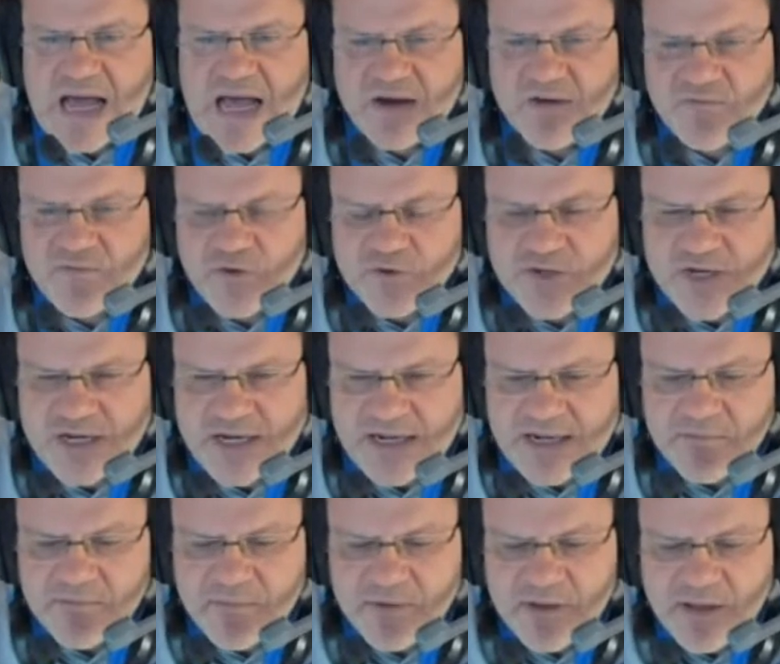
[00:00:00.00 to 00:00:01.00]
out of your
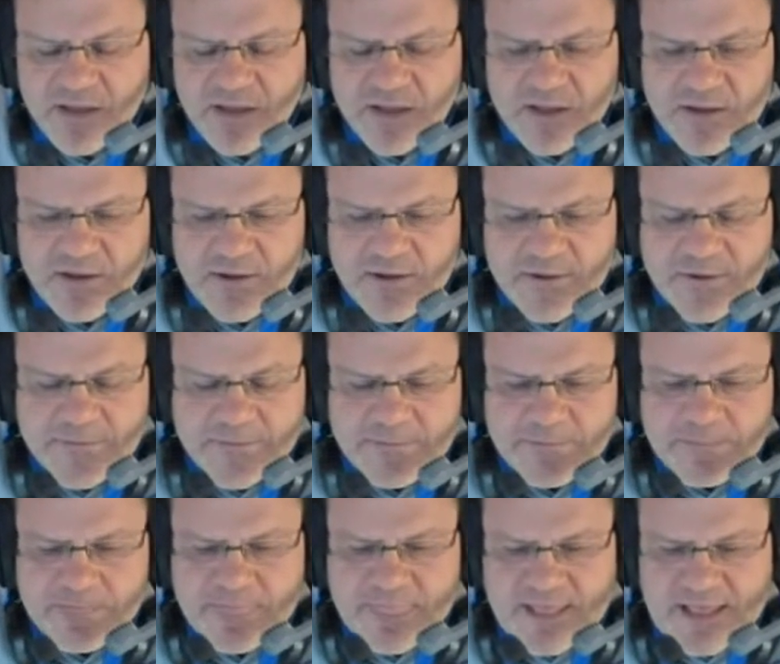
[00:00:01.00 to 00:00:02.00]
team.
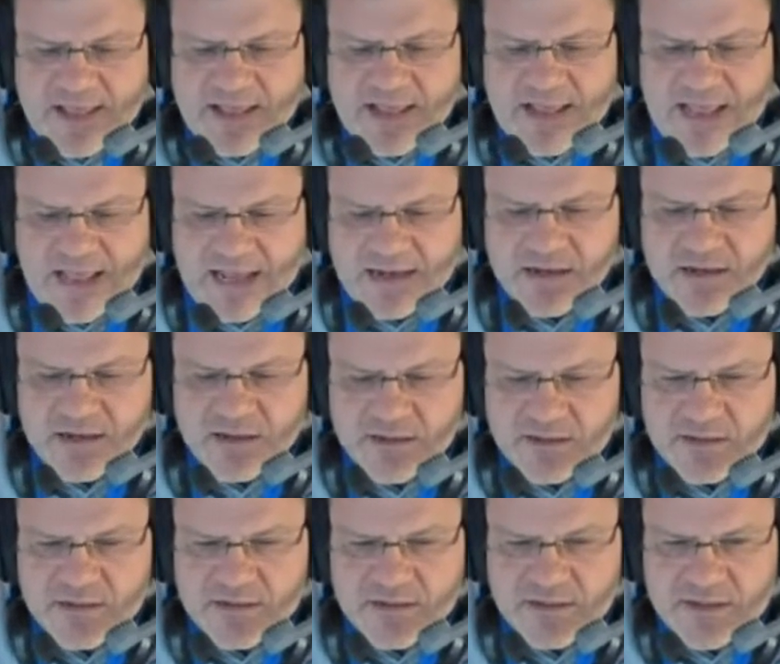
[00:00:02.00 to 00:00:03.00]
And
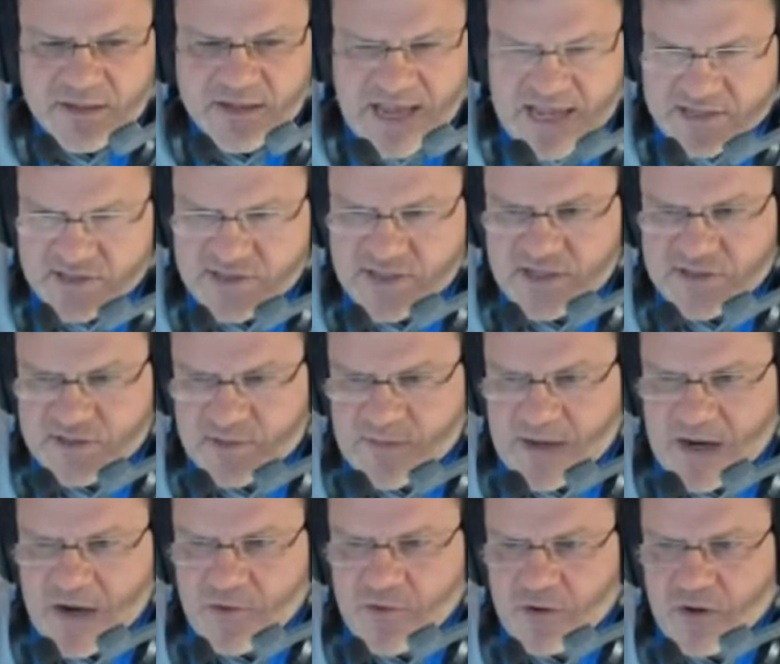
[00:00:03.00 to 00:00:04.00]
yes, it's
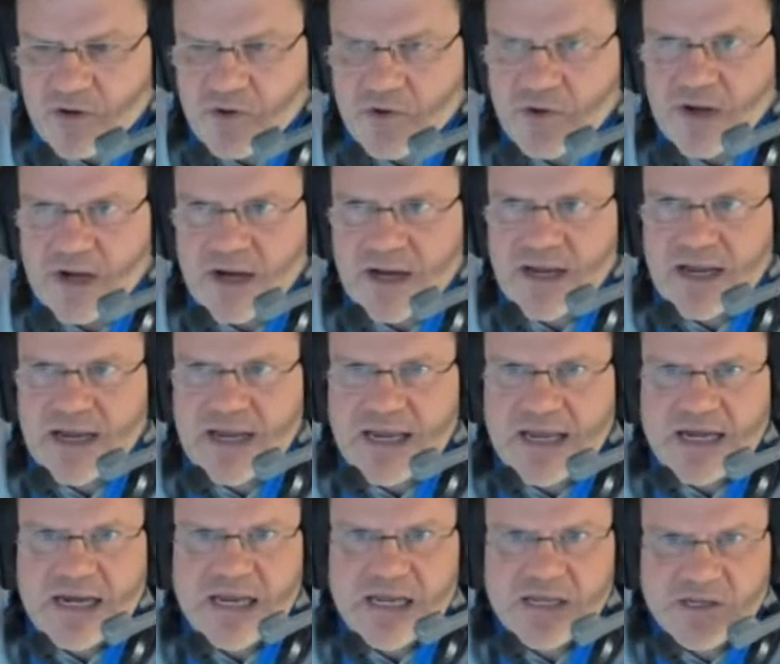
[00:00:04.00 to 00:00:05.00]
about recruiting.
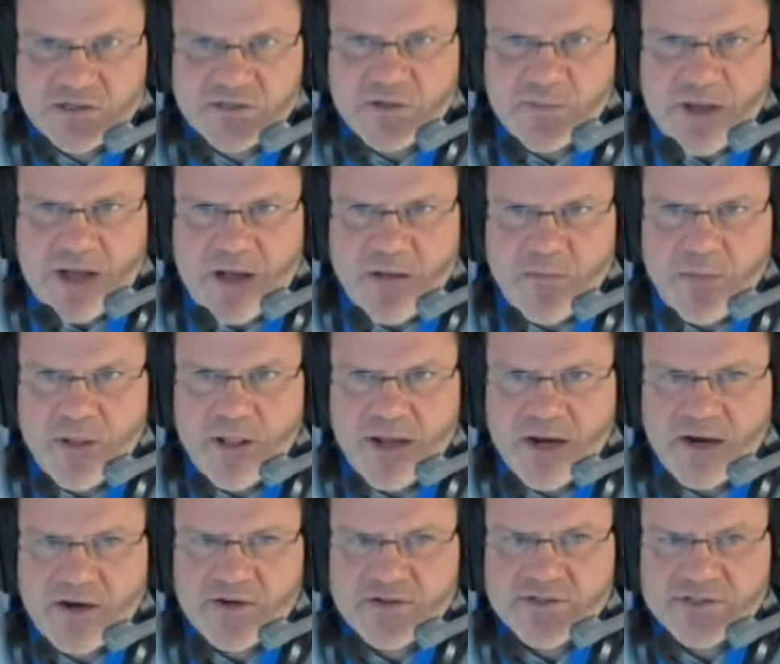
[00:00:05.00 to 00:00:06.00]
It is about
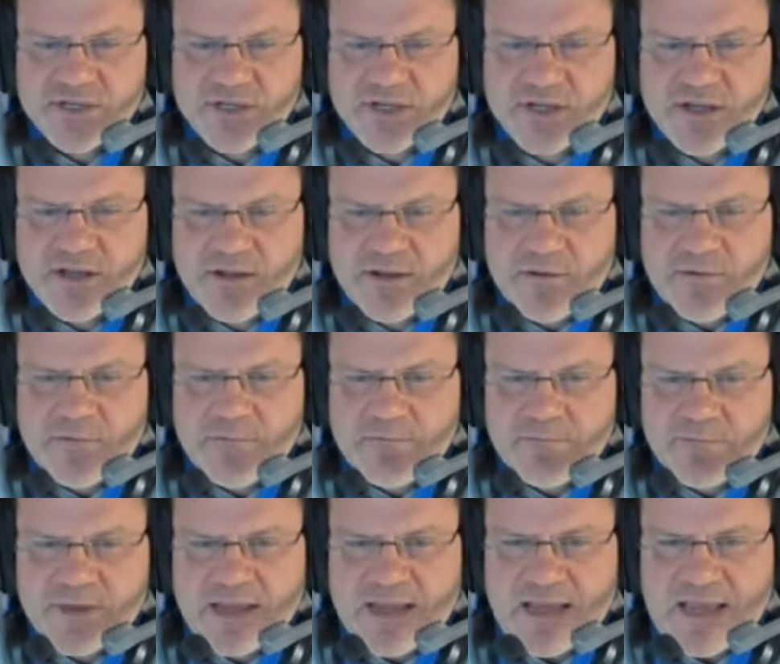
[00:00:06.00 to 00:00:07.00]
players.
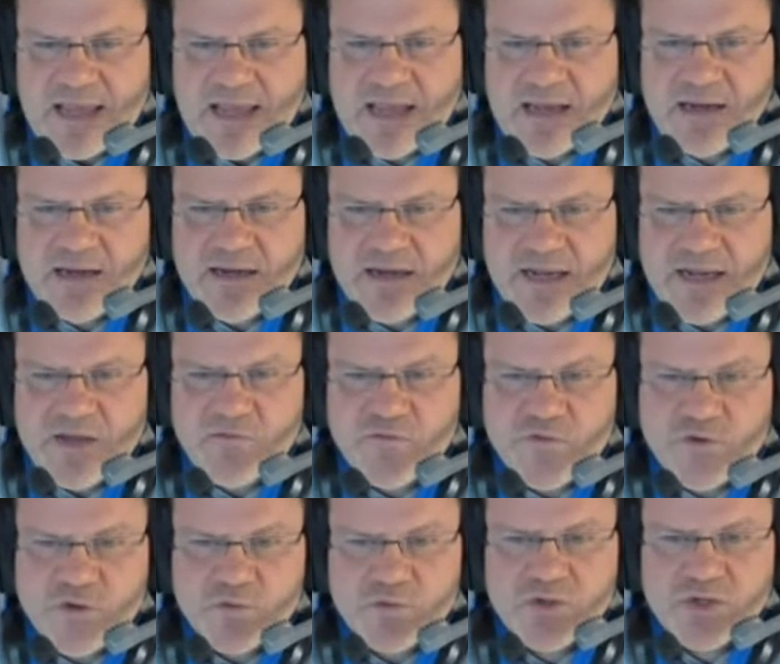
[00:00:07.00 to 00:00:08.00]
And
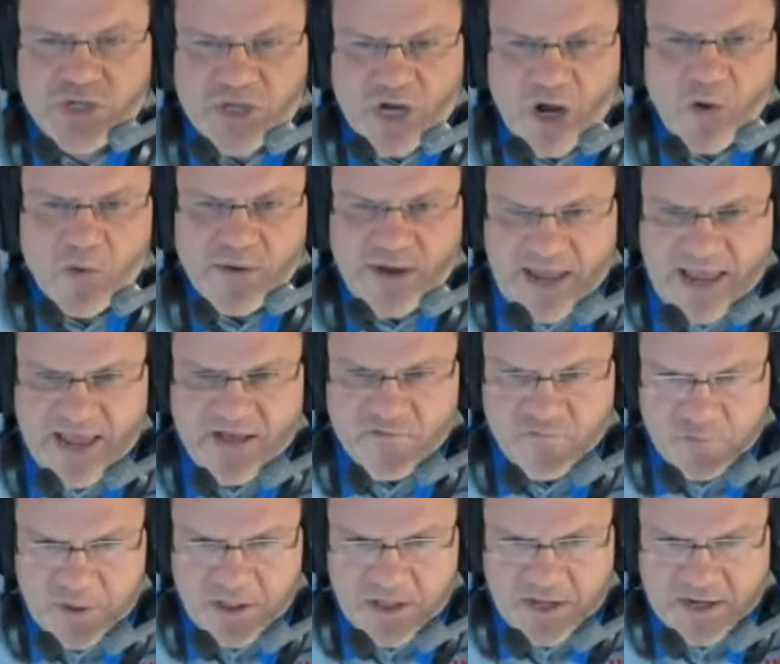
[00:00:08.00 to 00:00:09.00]
if you don't
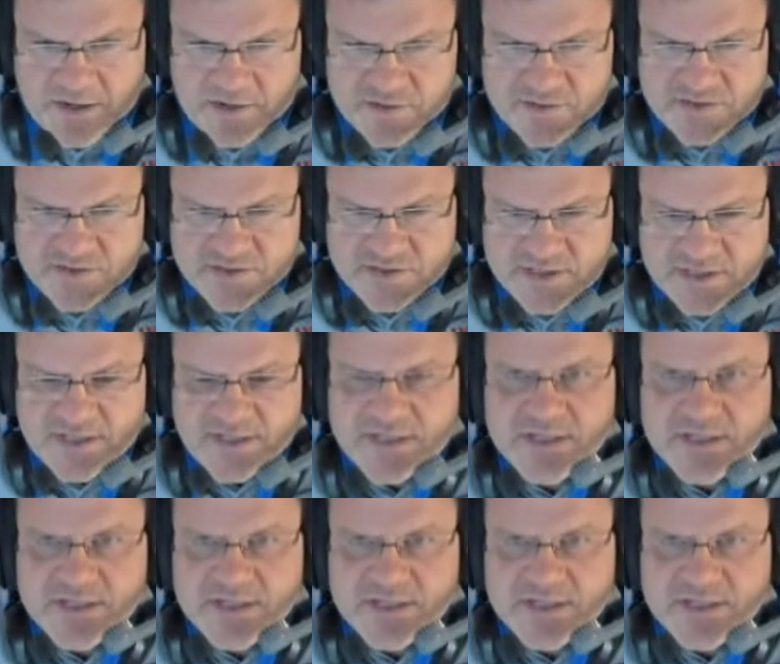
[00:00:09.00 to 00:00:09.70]
have players,